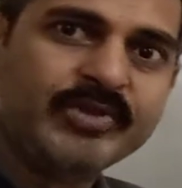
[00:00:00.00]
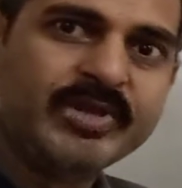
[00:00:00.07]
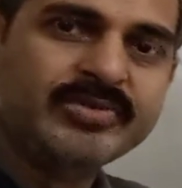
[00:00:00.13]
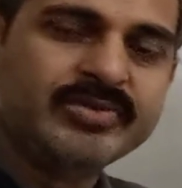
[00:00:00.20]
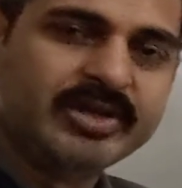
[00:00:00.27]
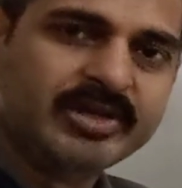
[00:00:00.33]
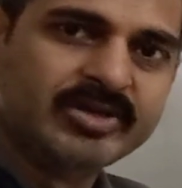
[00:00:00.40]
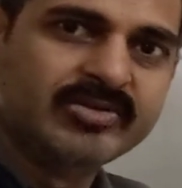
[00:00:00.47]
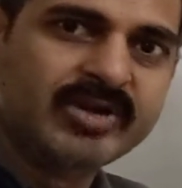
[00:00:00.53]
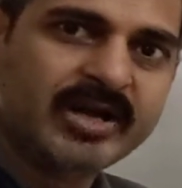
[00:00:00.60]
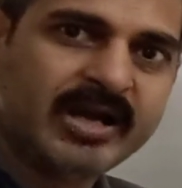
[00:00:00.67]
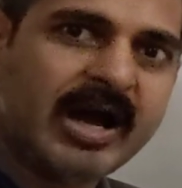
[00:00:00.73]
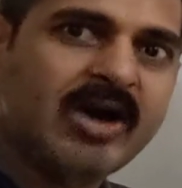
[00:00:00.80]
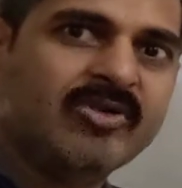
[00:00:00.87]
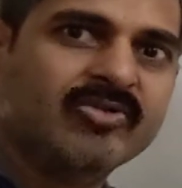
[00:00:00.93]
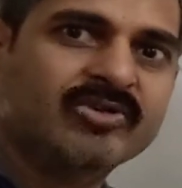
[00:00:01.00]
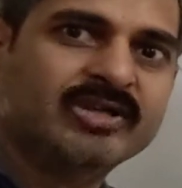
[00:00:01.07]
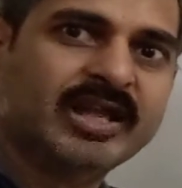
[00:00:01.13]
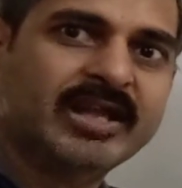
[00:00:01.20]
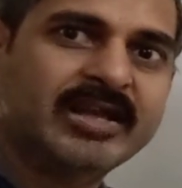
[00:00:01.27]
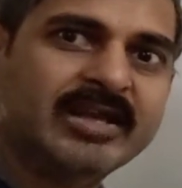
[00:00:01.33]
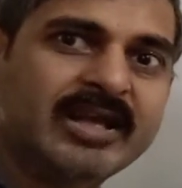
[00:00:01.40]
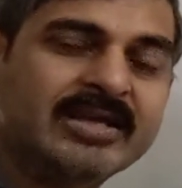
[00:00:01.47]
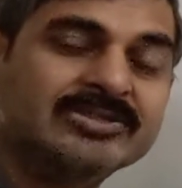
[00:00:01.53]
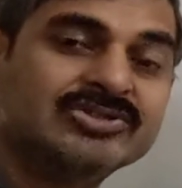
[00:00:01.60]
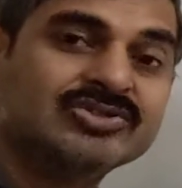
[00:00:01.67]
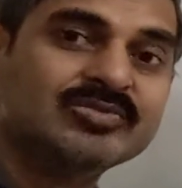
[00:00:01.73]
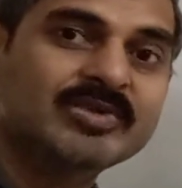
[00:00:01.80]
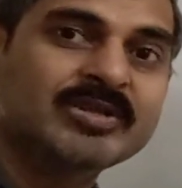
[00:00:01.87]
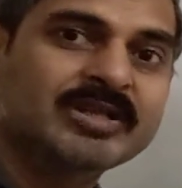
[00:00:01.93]
this into account and
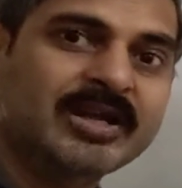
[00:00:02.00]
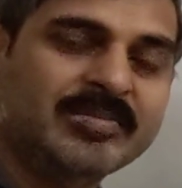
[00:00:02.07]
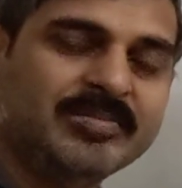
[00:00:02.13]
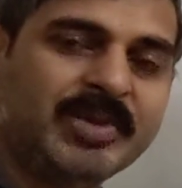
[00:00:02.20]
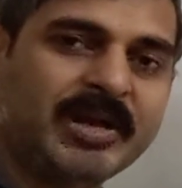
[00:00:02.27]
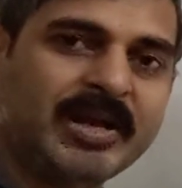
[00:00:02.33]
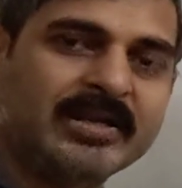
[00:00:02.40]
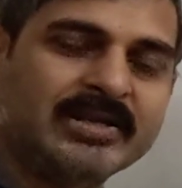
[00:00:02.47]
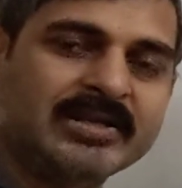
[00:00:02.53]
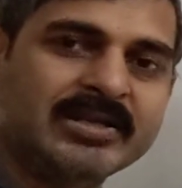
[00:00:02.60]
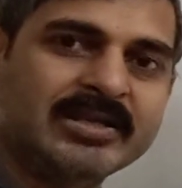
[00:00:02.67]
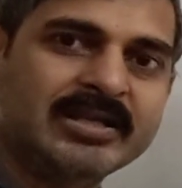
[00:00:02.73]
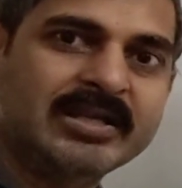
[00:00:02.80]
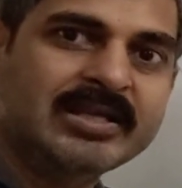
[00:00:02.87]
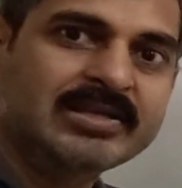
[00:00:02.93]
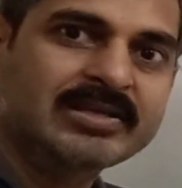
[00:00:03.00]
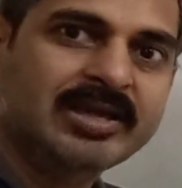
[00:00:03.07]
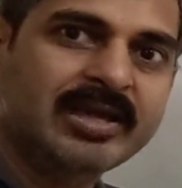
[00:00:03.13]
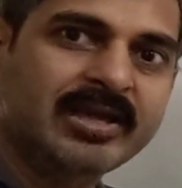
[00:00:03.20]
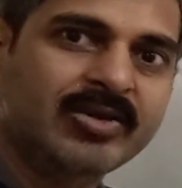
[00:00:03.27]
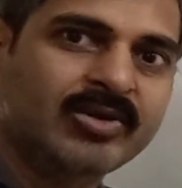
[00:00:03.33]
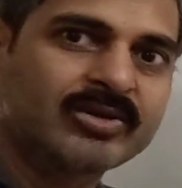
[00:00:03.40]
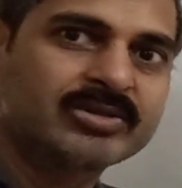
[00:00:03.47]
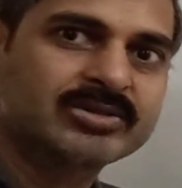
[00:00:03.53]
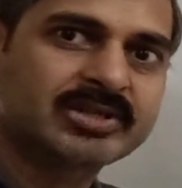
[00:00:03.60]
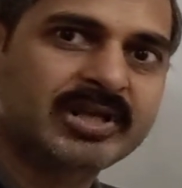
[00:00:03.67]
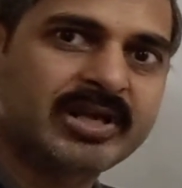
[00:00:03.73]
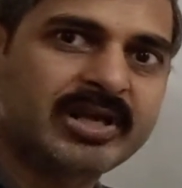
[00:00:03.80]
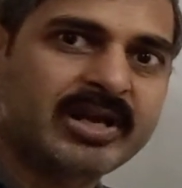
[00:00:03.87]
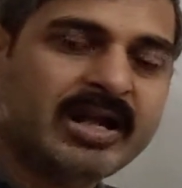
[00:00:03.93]
assuming that Palantir is a good
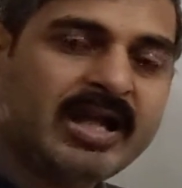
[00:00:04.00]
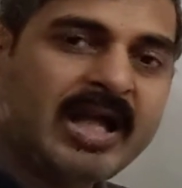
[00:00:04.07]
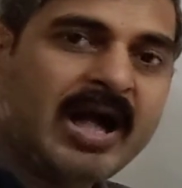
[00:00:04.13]
share,